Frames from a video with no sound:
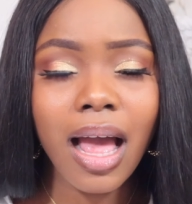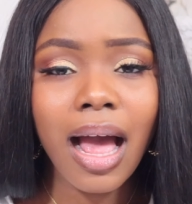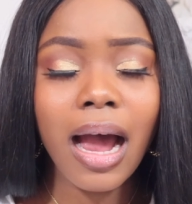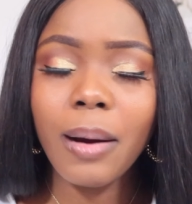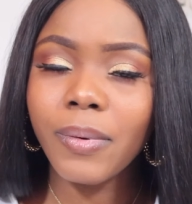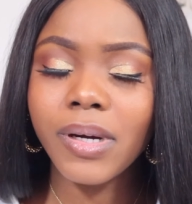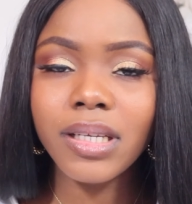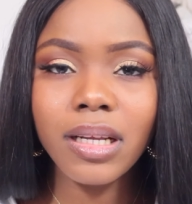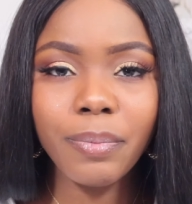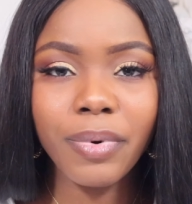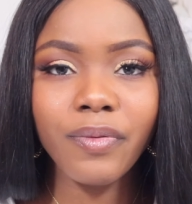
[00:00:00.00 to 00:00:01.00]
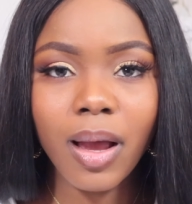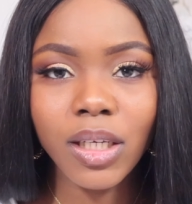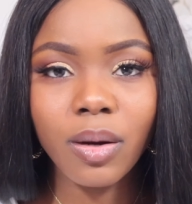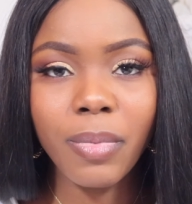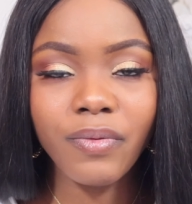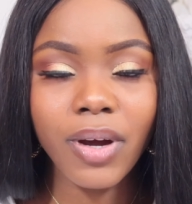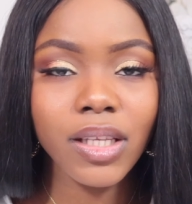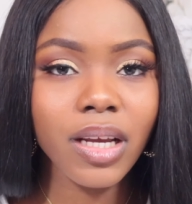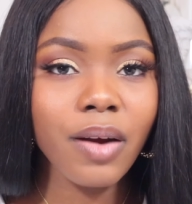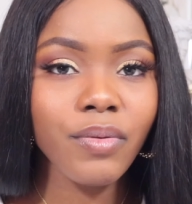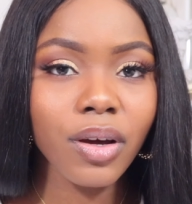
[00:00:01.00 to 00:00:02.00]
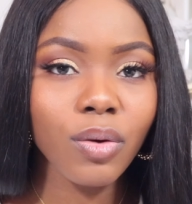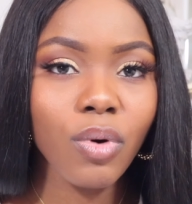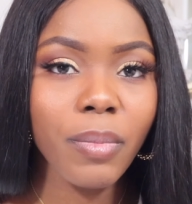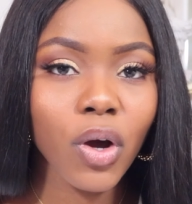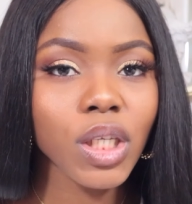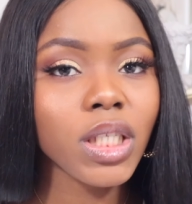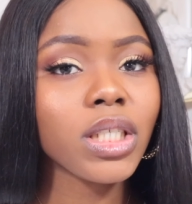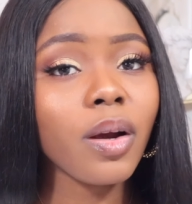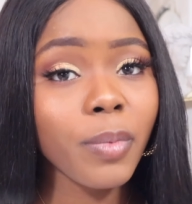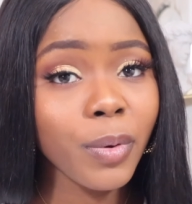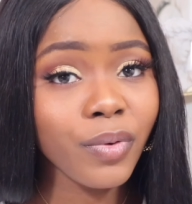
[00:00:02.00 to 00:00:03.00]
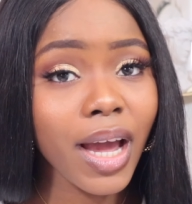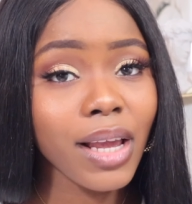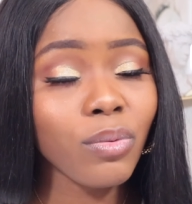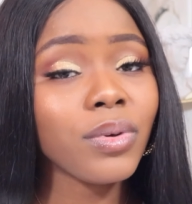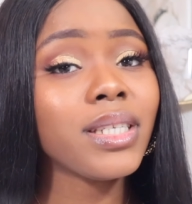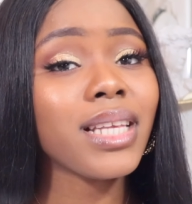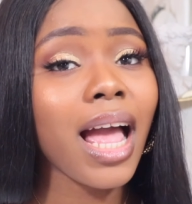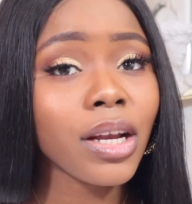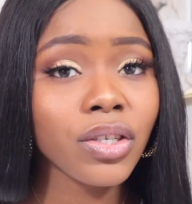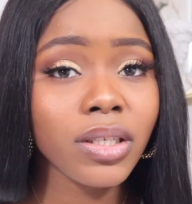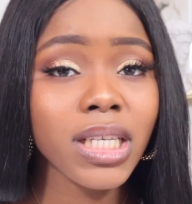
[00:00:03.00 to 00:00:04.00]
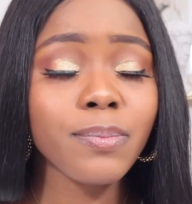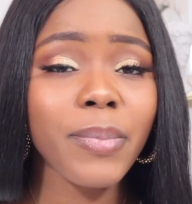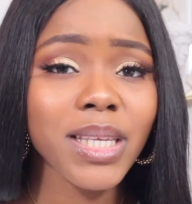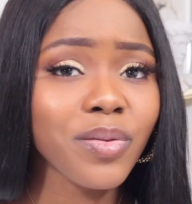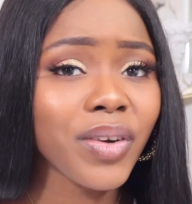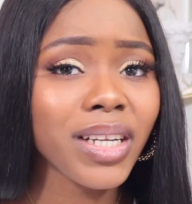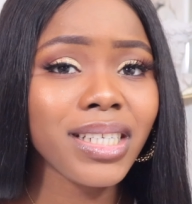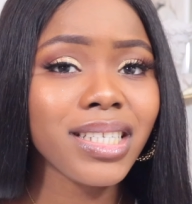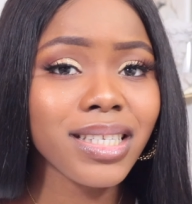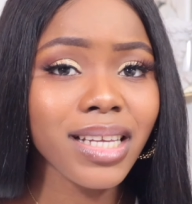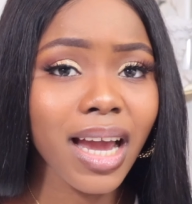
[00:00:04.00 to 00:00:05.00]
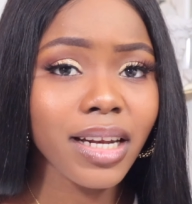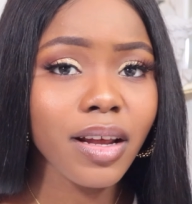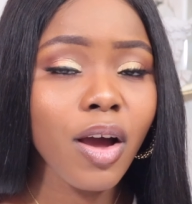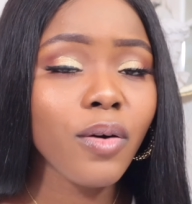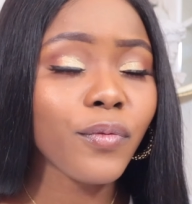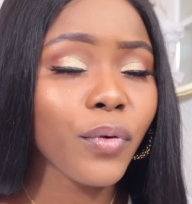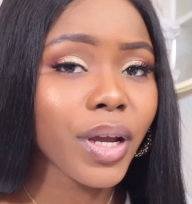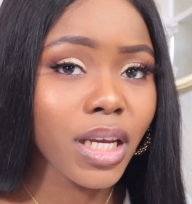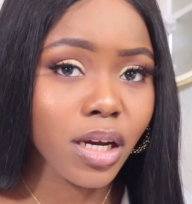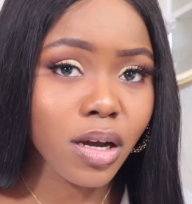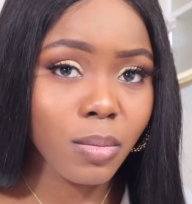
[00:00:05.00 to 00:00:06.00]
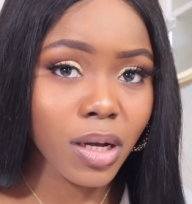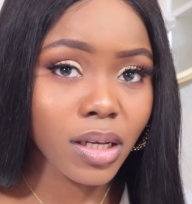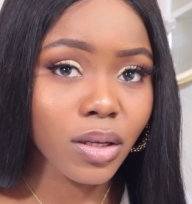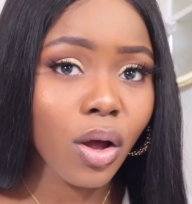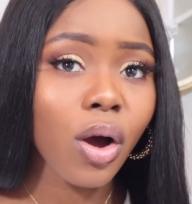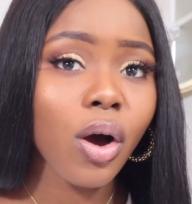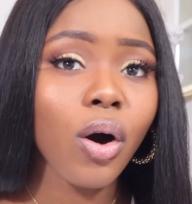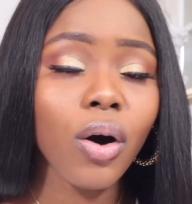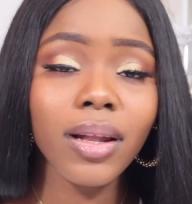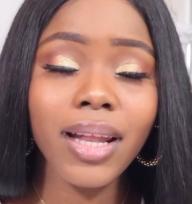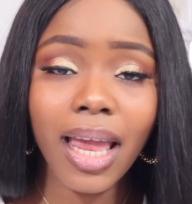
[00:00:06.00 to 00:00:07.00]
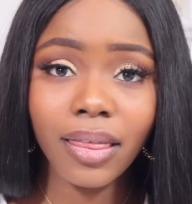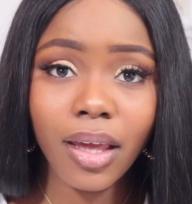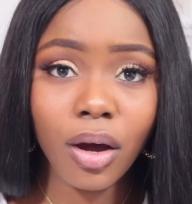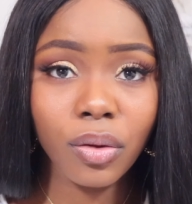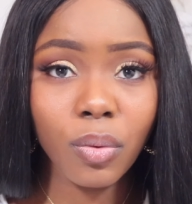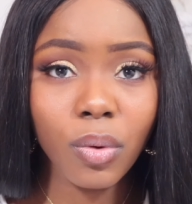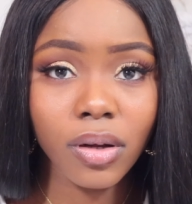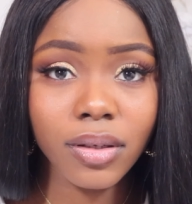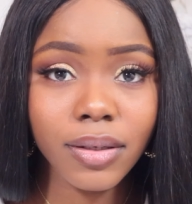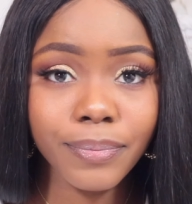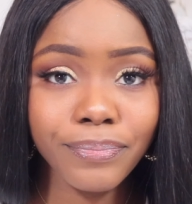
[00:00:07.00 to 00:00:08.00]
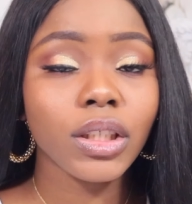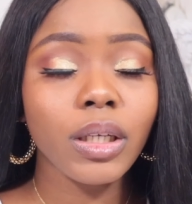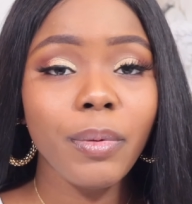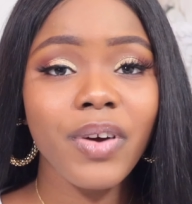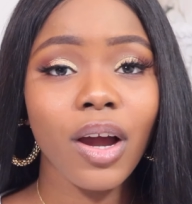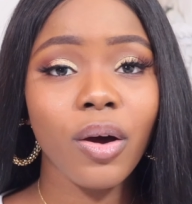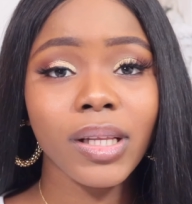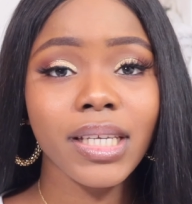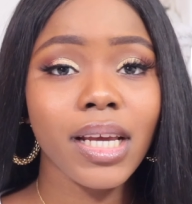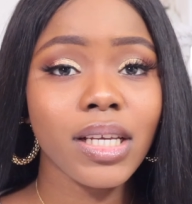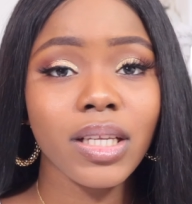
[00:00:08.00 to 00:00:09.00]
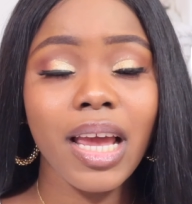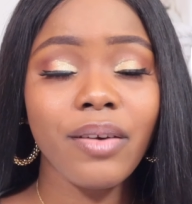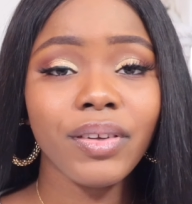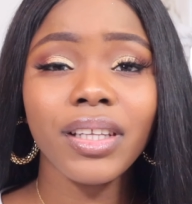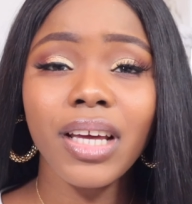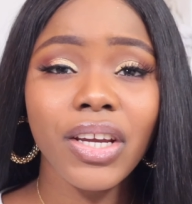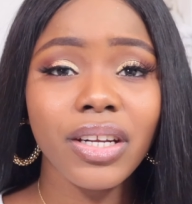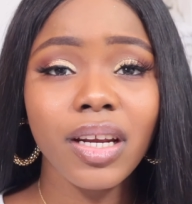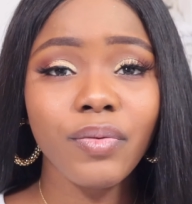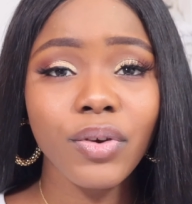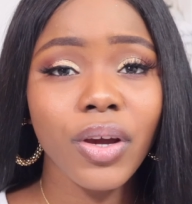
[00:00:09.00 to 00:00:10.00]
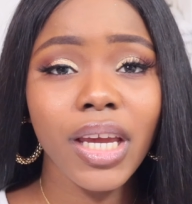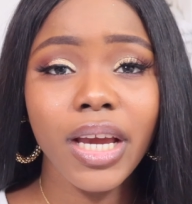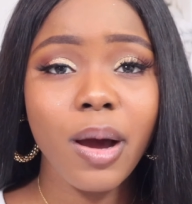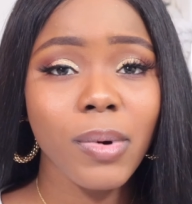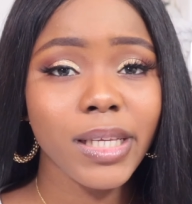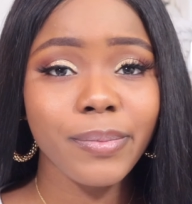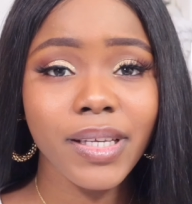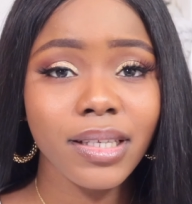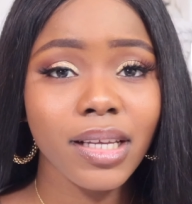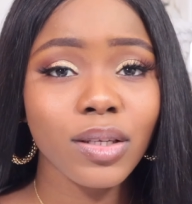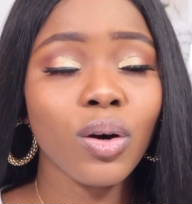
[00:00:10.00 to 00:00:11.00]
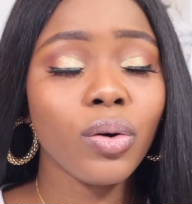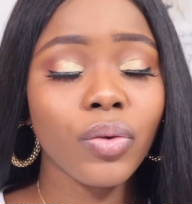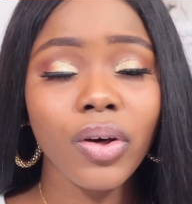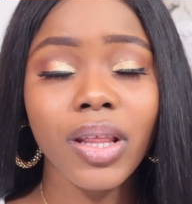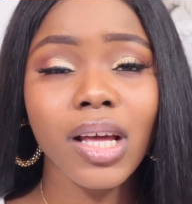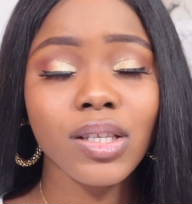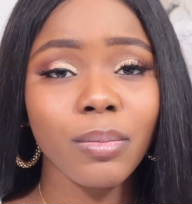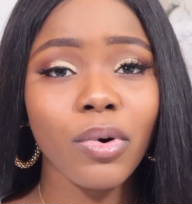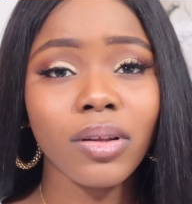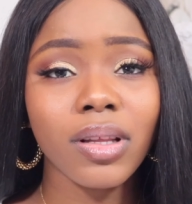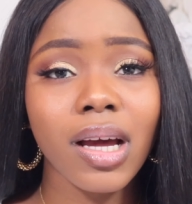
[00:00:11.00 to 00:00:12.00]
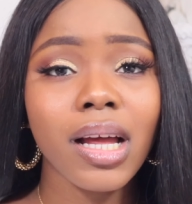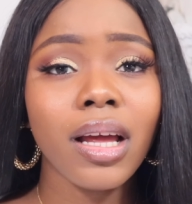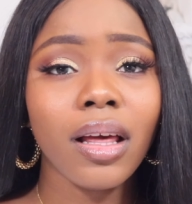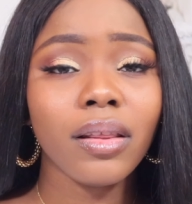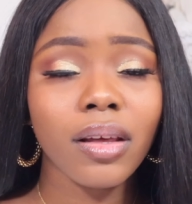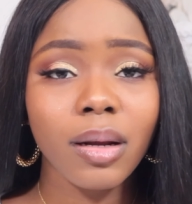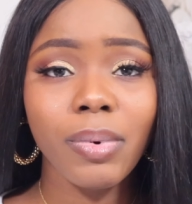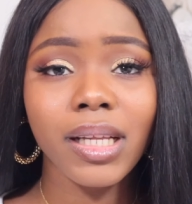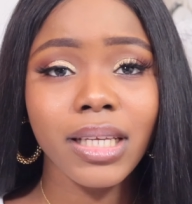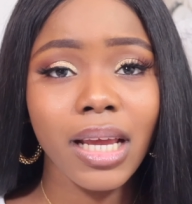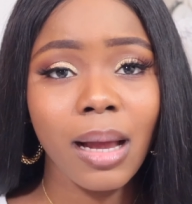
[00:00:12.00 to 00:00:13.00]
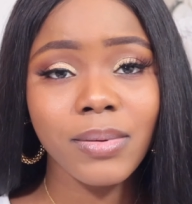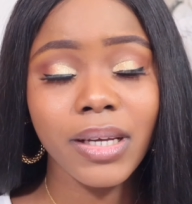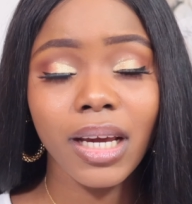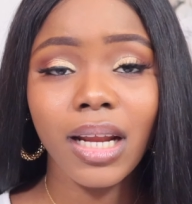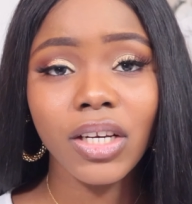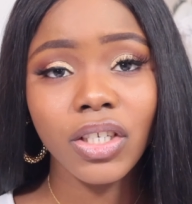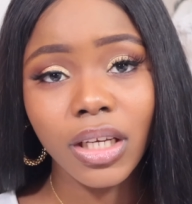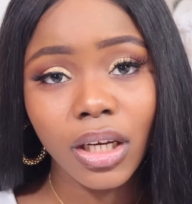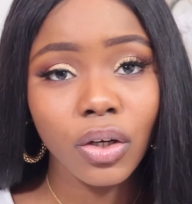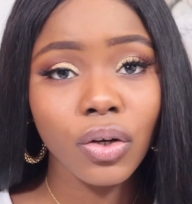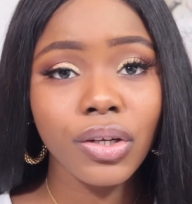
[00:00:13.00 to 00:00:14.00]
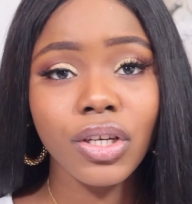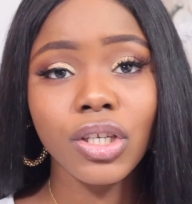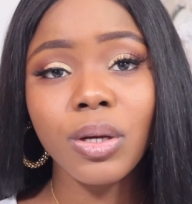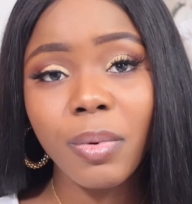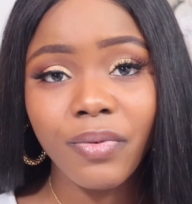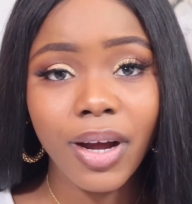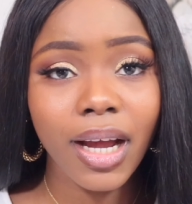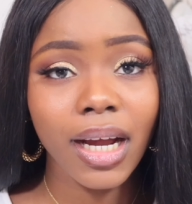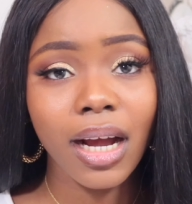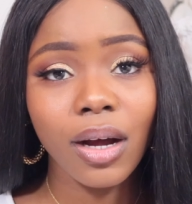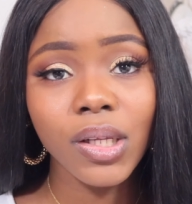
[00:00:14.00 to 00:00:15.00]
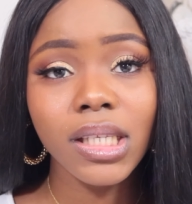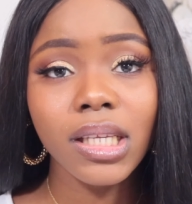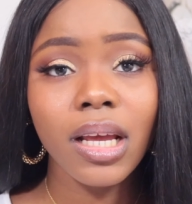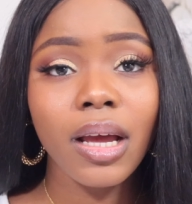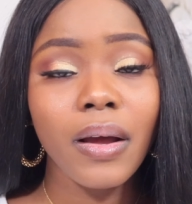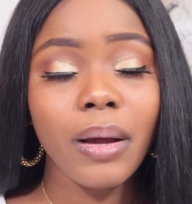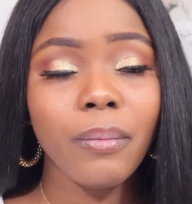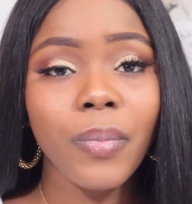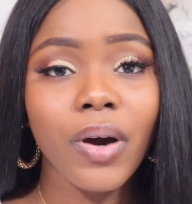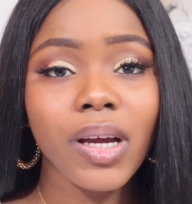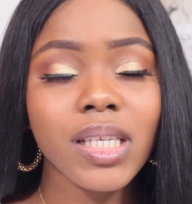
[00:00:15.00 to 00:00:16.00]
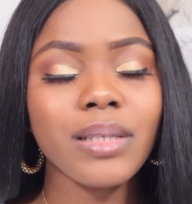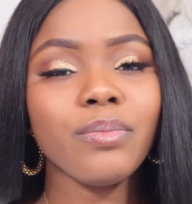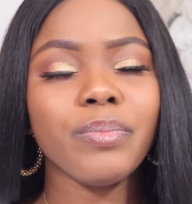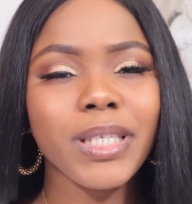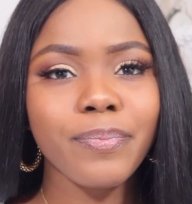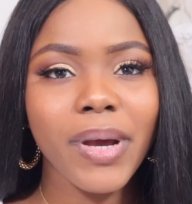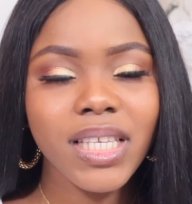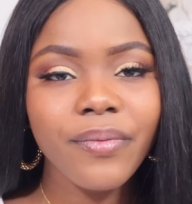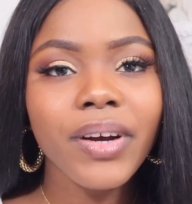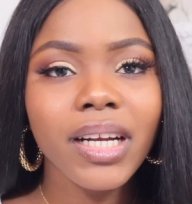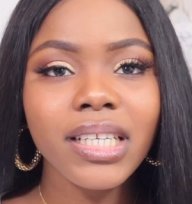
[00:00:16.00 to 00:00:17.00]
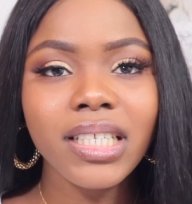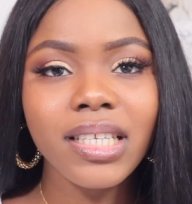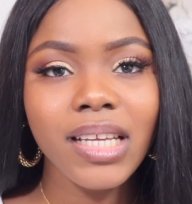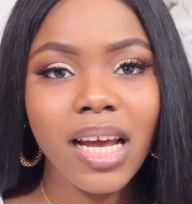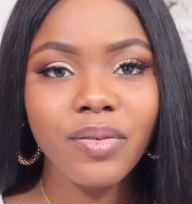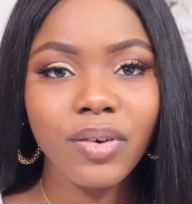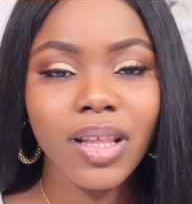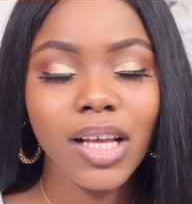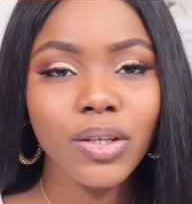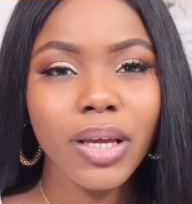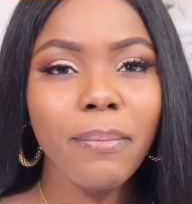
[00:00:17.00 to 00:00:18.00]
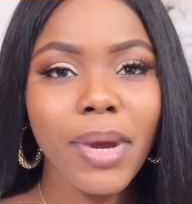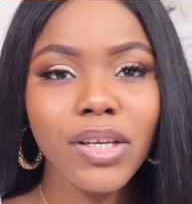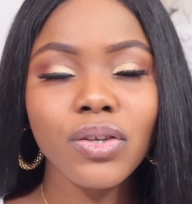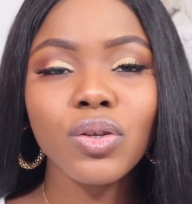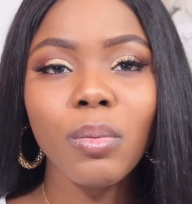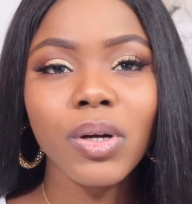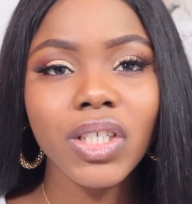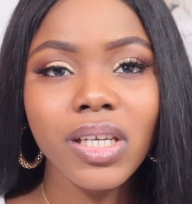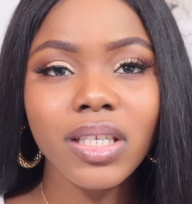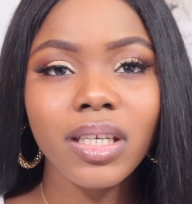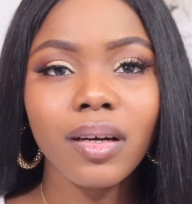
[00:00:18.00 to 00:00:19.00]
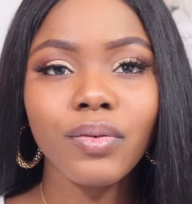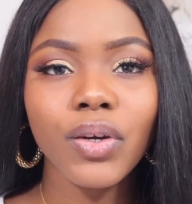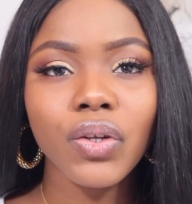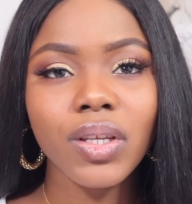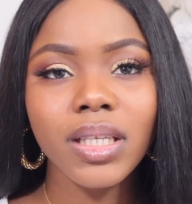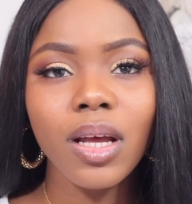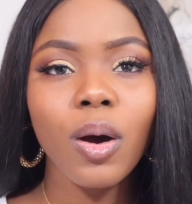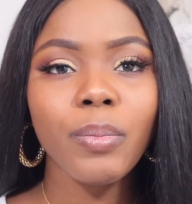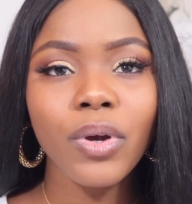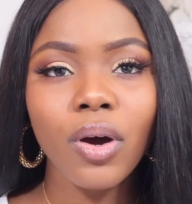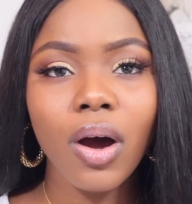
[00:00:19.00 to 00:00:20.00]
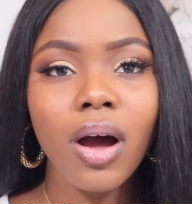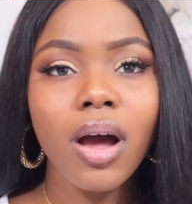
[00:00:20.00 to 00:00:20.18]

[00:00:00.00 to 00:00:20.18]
I personally prefer Shopify to every other one because Shopify is actually specifically designed for e-commerce, unlike the other ones. Shopify contains everything that you need for your e-commerce business, although there are some other third-party apps that you can actually include in your Shopify account, but it's specifically designed for that. So it makes it so much easier for you to set up your